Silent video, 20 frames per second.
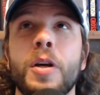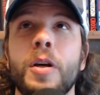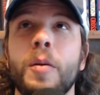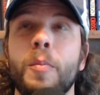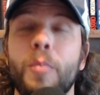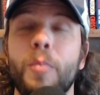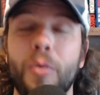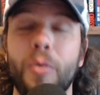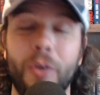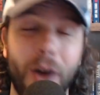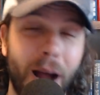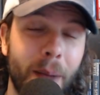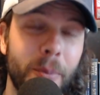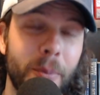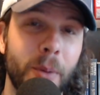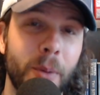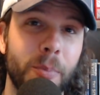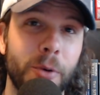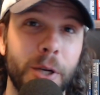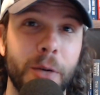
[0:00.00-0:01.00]

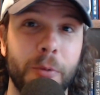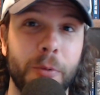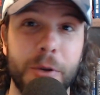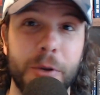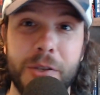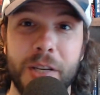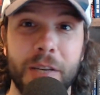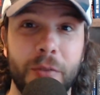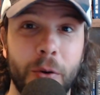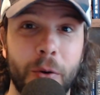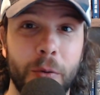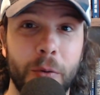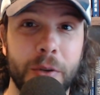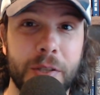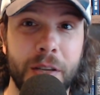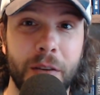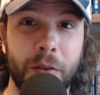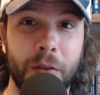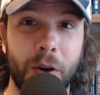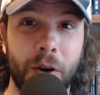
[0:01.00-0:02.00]
Probably receiver,
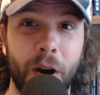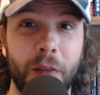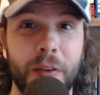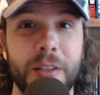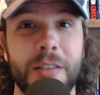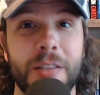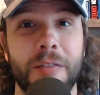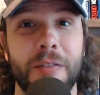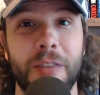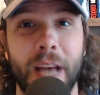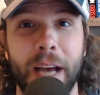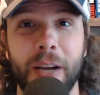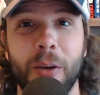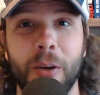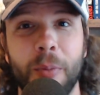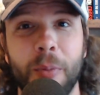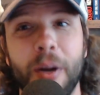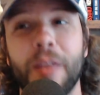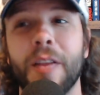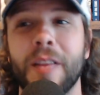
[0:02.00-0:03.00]
receiver, offensive tackle,
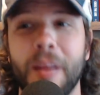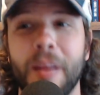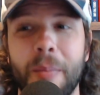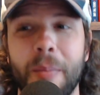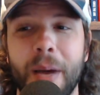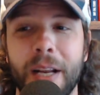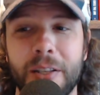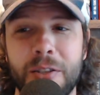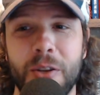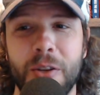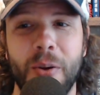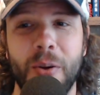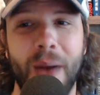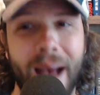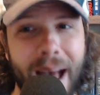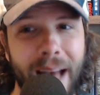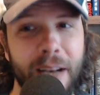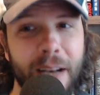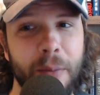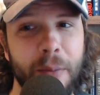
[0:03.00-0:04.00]
but I think they made it so you
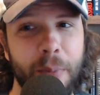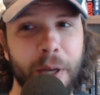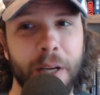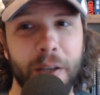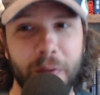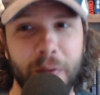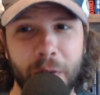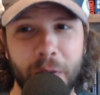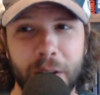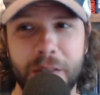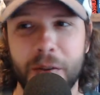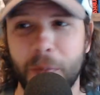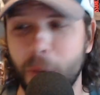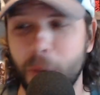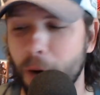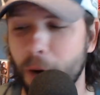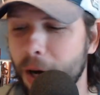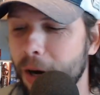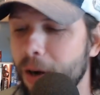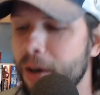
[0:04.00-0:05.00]
had to pick a defensive
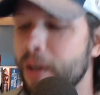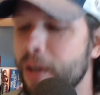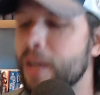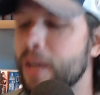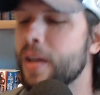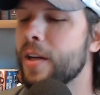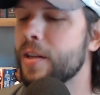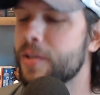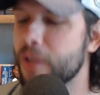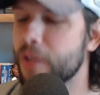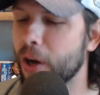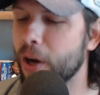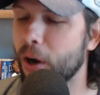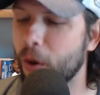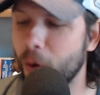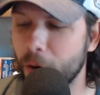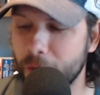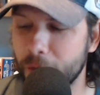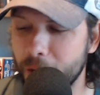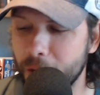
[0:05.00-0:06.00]
player.
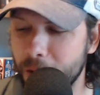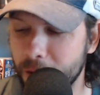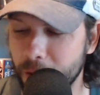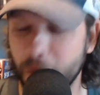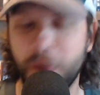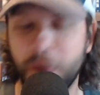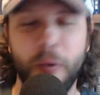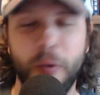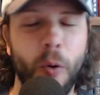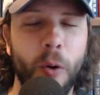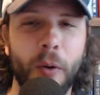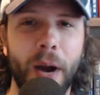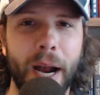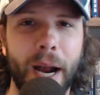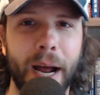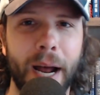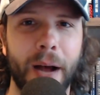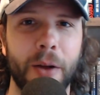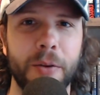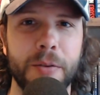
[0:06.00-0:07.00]
So in your four
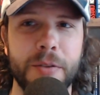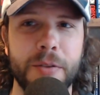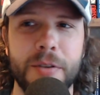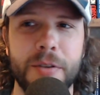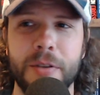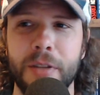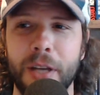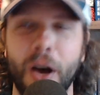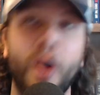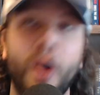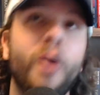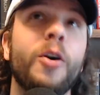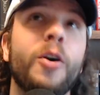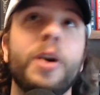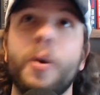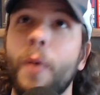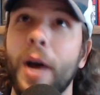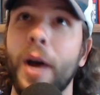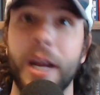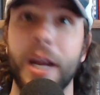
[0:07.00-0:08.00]
rounds, the only
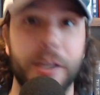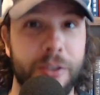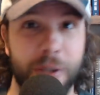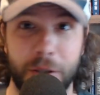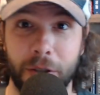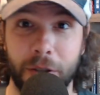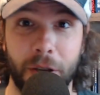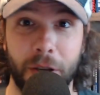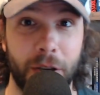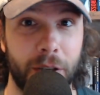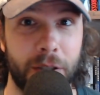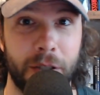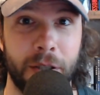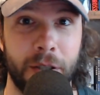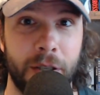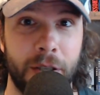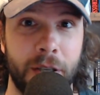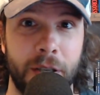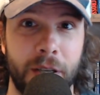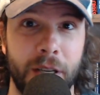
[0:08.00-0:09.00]
way it should look
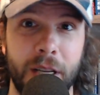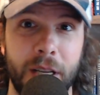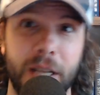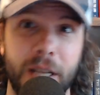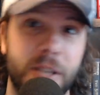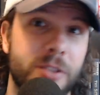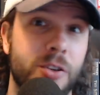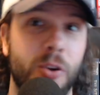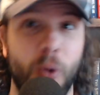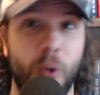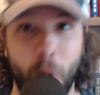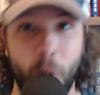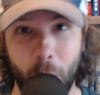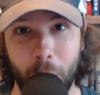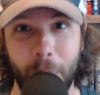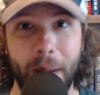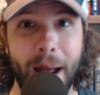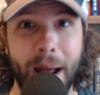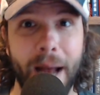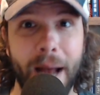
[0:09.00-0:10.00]
is
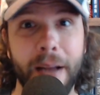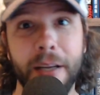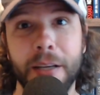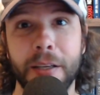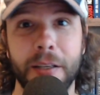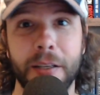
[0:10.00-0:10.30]
quarterback,